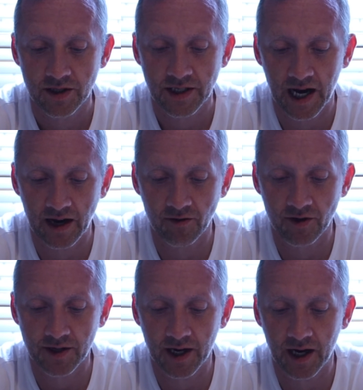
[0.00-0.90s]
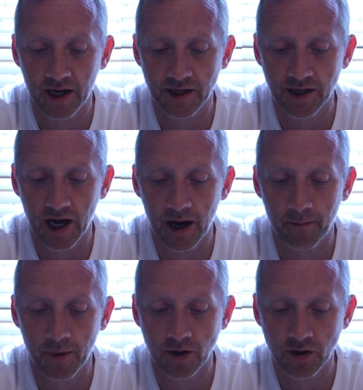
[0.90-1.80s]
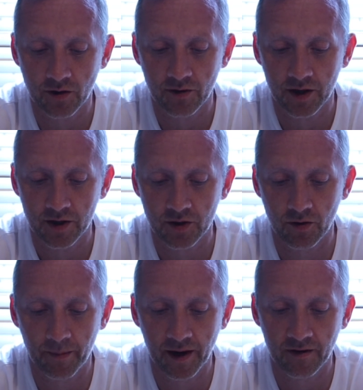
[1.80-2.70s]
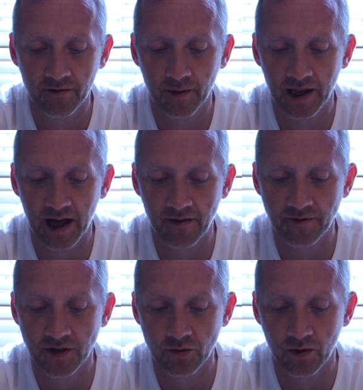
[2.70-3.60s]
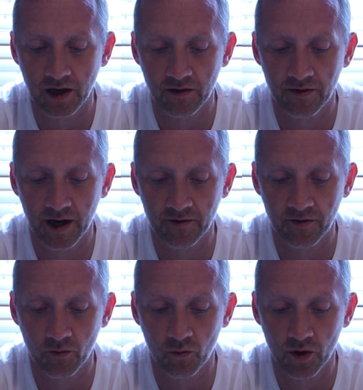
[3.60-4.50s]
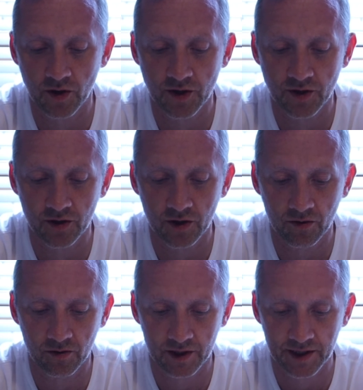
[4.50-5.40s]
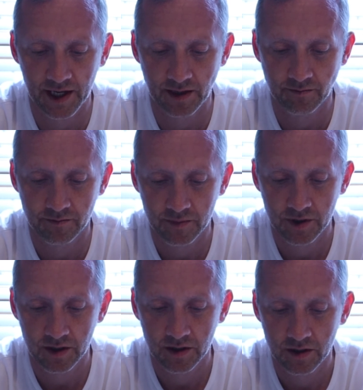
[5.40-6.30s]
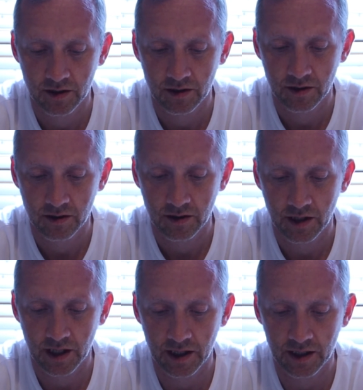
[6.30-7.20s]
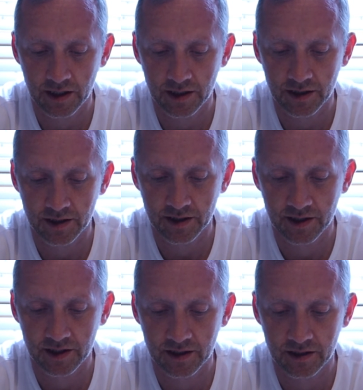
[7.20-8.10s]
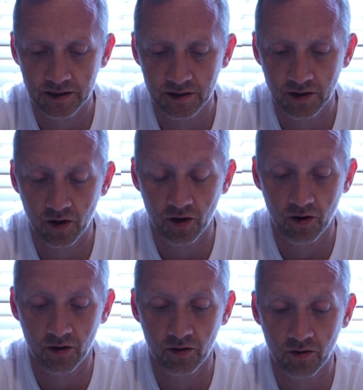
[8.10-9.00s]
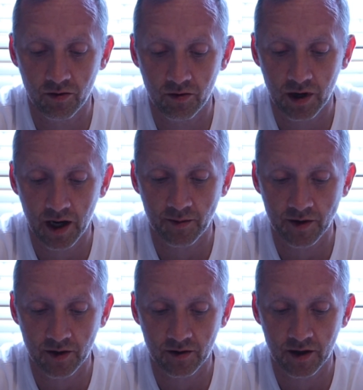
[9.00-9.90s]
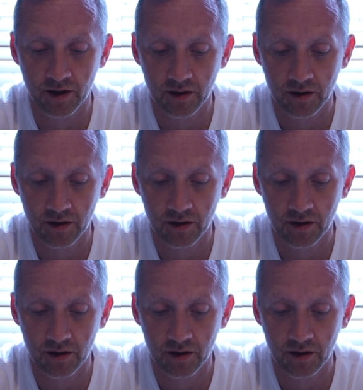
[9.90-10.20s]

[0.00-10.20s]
Tyrunt and Amaura. So appearing from 11 to 12 and from 1 to 2 local time is. Oh, Amaura.